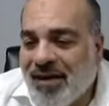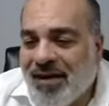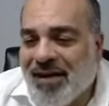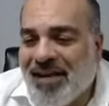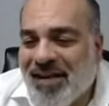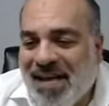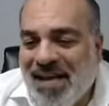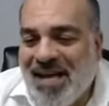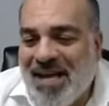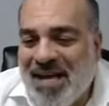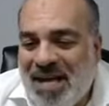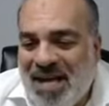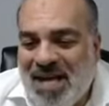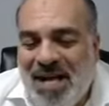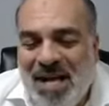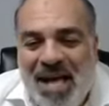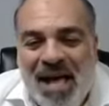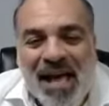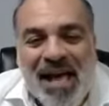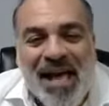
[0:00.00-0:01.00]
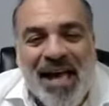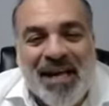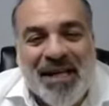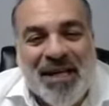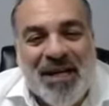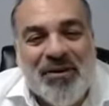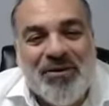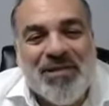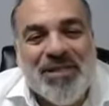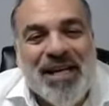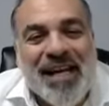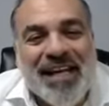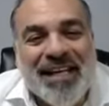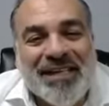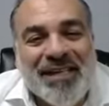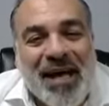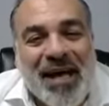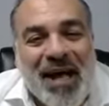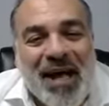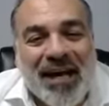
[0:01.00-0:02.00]
a neuropsych
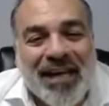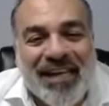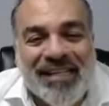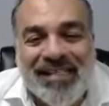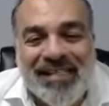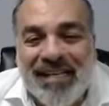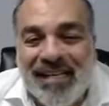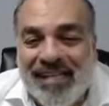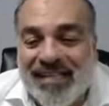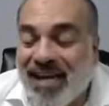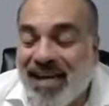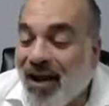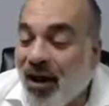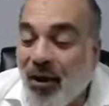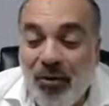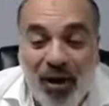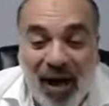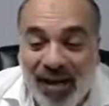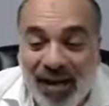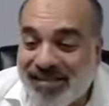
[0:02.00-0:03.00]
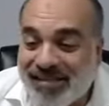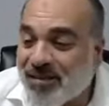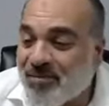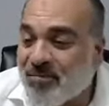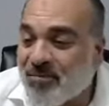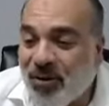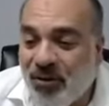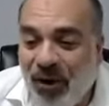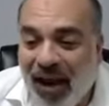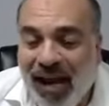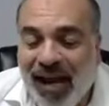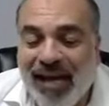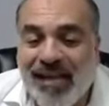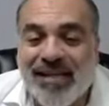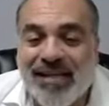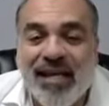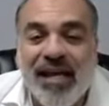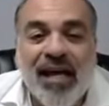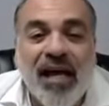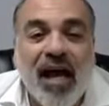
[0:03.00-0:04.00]
doc, he's going to say, oh, awesome,
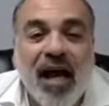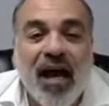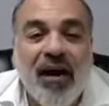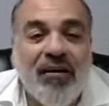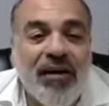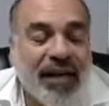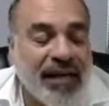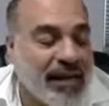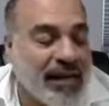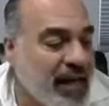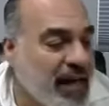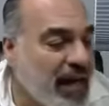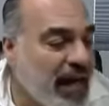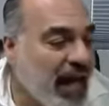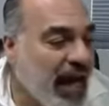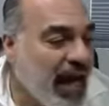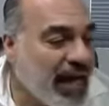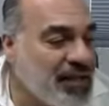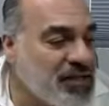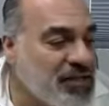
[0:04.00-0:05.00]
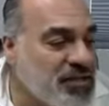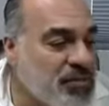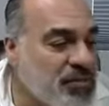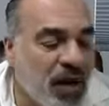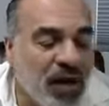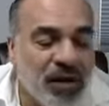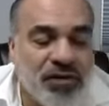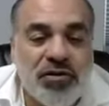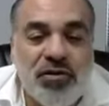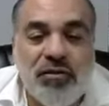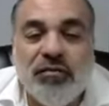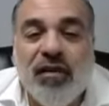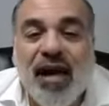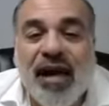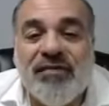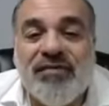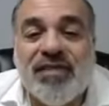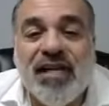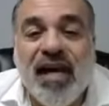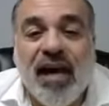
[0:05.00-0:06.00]
great. All right, I just brought you
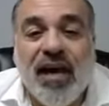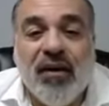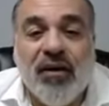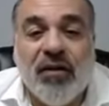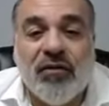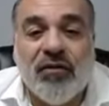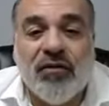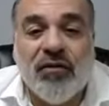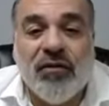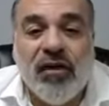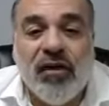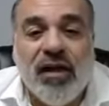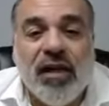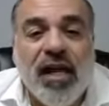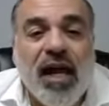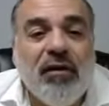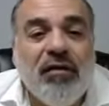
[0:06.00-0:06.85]
5 scales. Now,